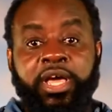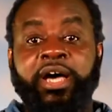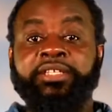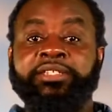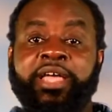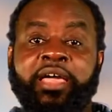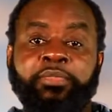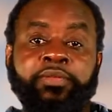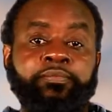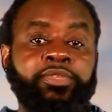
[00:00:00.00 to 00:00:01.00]

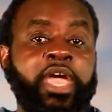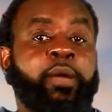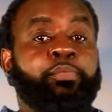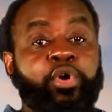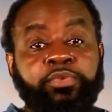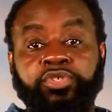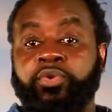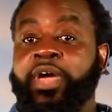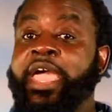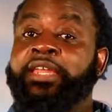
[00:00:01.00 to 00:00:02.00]
Assignment and purpose
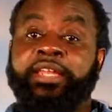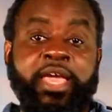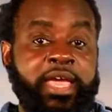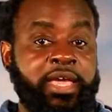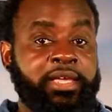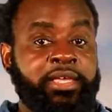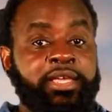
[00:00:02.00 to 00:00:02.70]
go hand in hand.